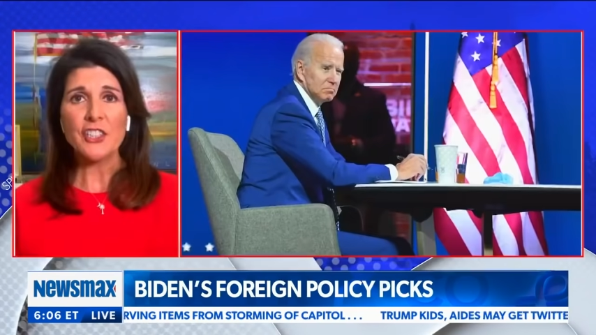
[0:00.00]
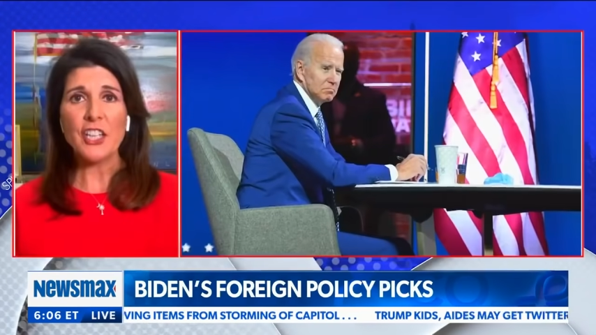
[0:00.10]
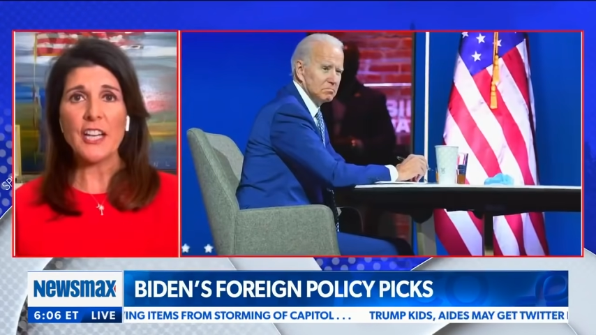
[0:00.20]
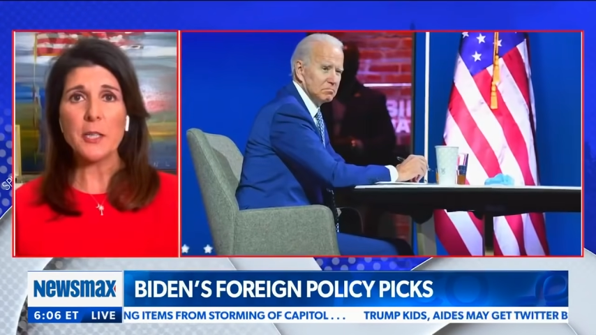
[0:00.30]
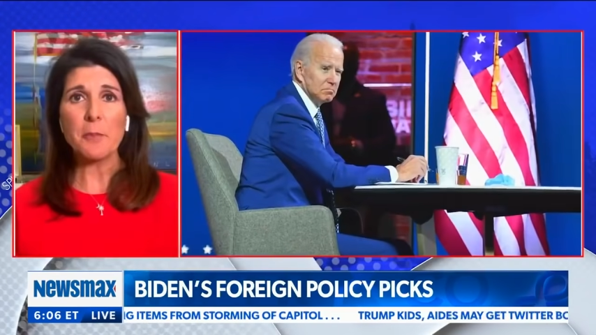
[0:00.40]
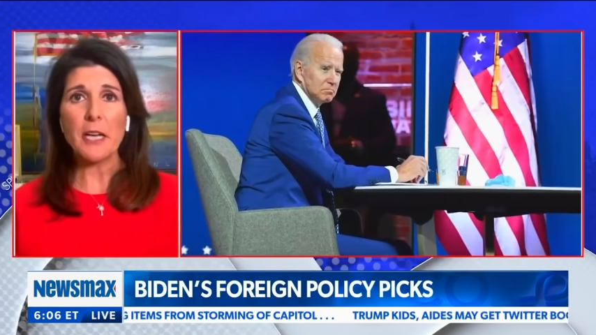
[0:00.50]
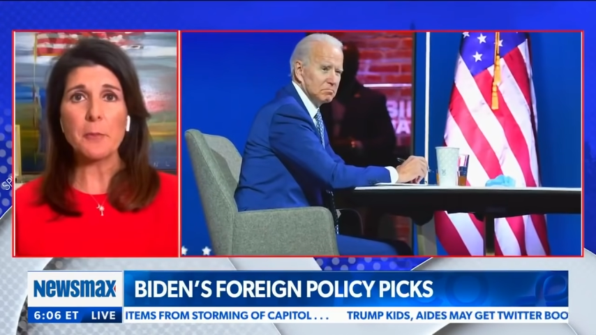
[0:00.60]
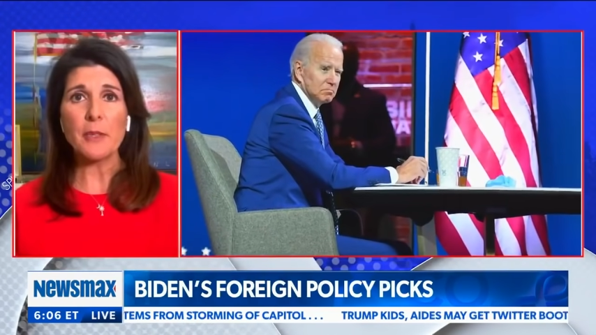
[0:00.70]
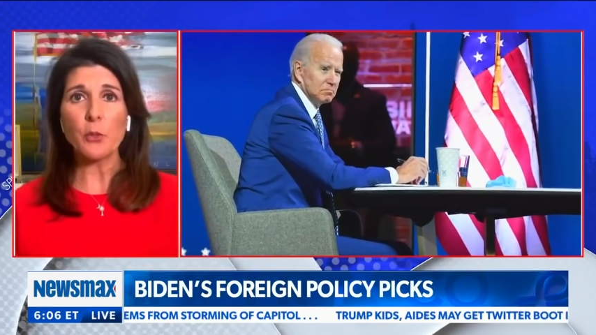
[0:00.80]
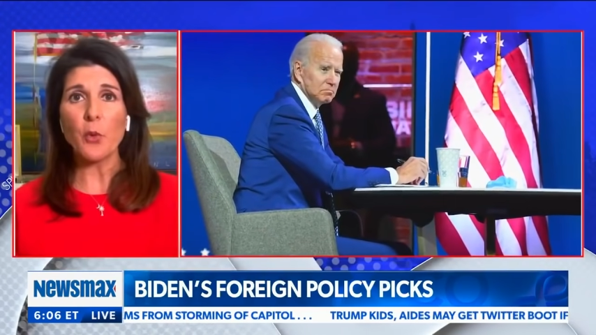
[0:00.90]
Speaker 1: China might
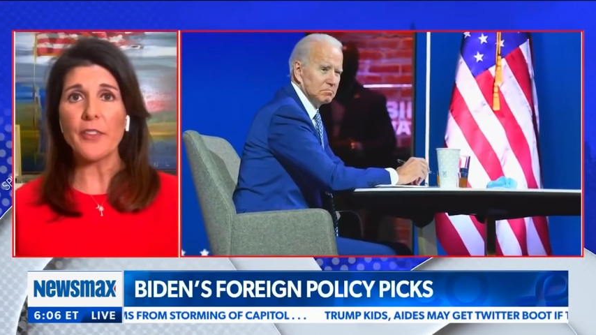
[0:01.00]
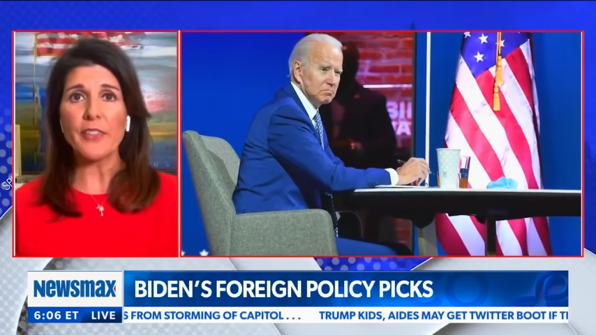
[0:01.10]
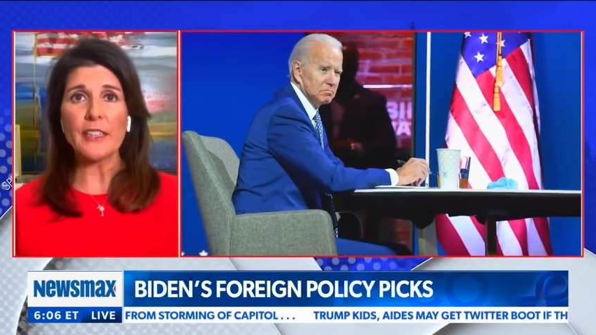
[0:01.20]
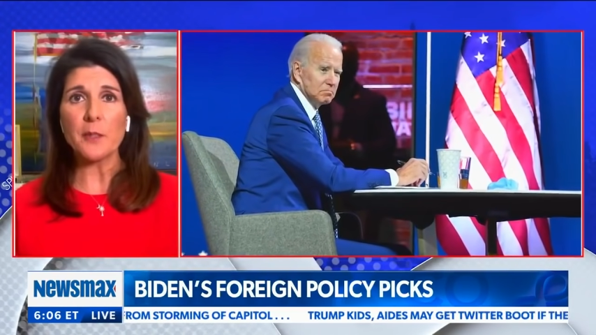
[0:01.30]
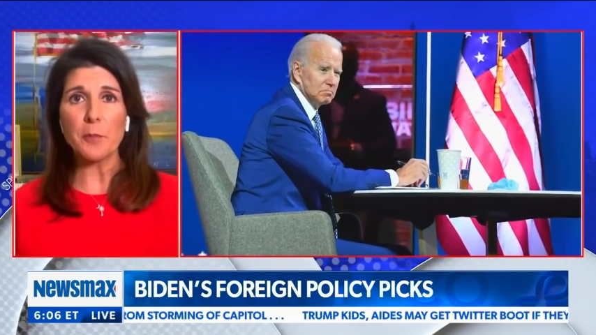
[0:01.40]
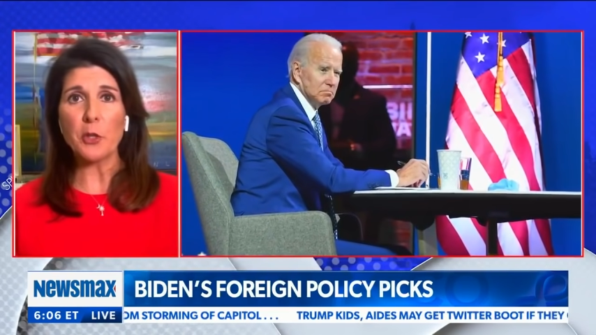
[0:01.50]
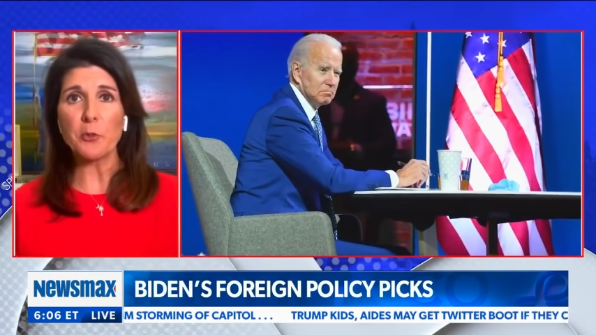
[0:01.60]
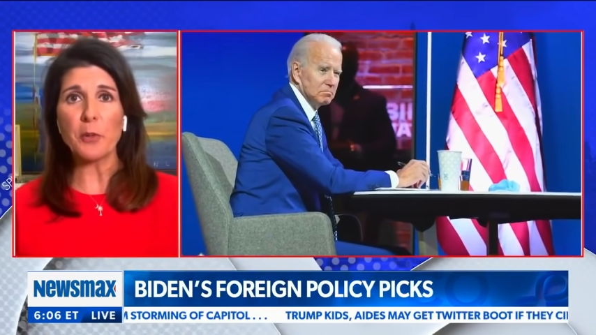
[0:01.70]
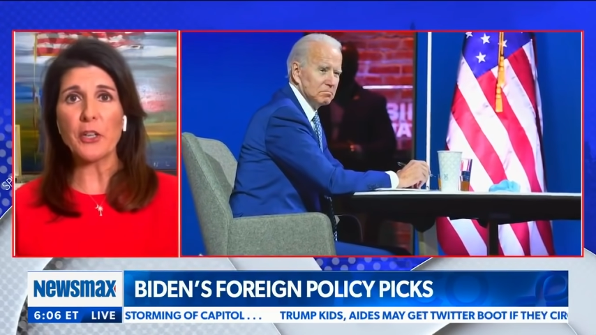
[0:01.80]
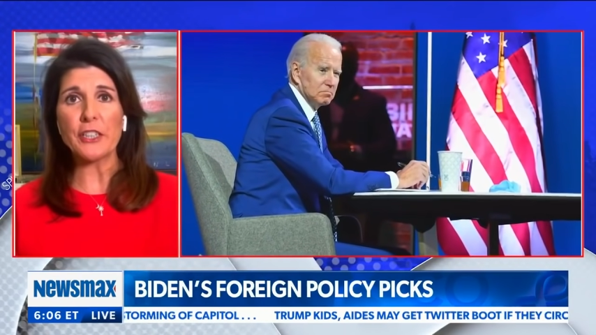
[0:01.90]
be the one thing that
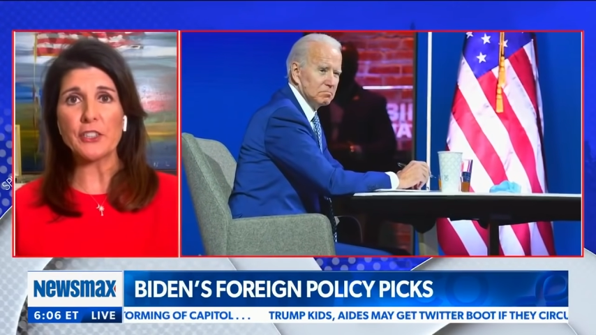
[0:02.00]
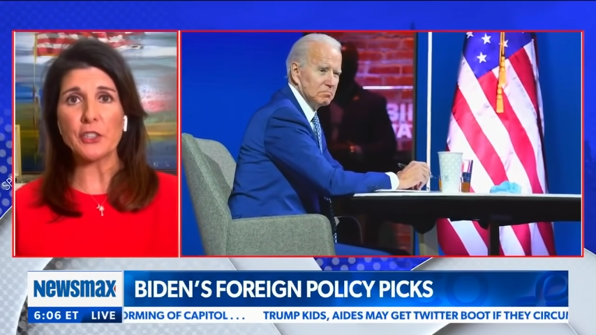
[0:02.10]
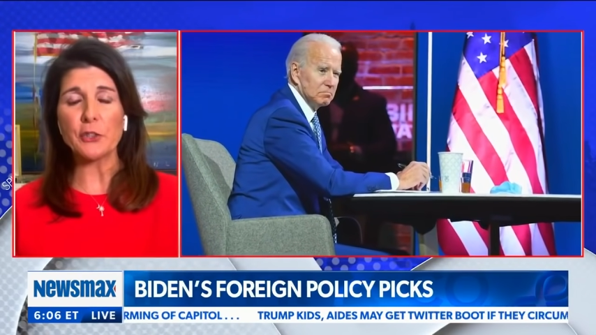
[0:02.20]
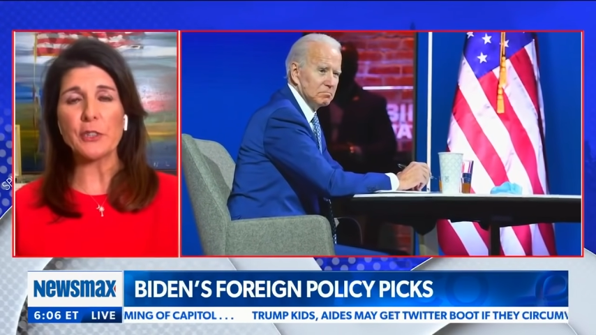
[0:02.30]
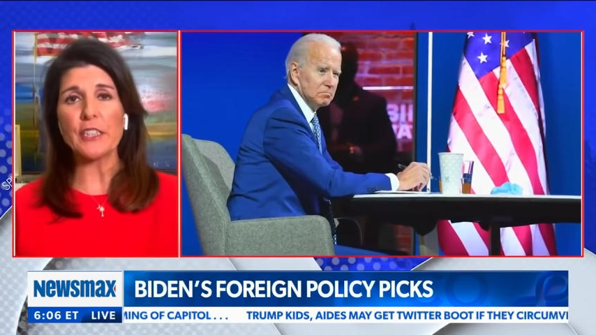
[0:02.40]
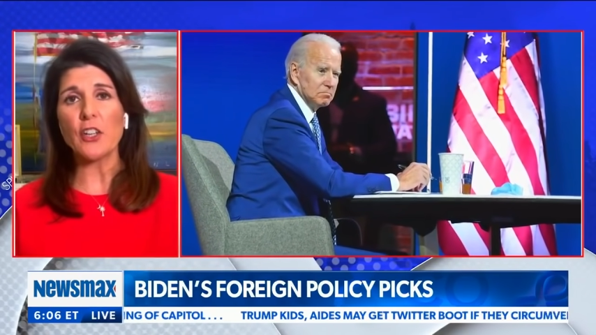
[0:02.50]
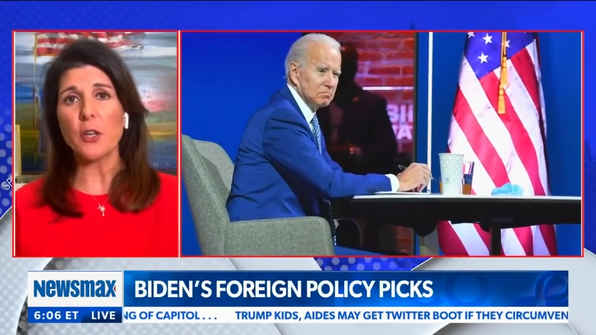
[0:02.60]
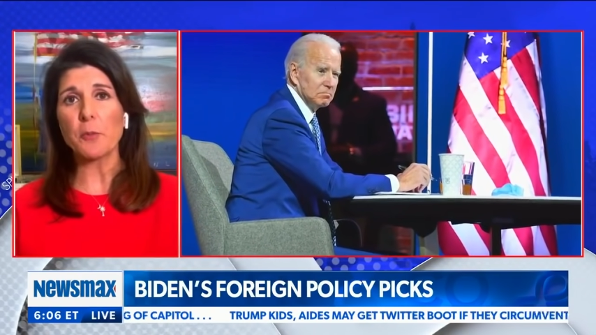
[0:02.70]
both parties agree on.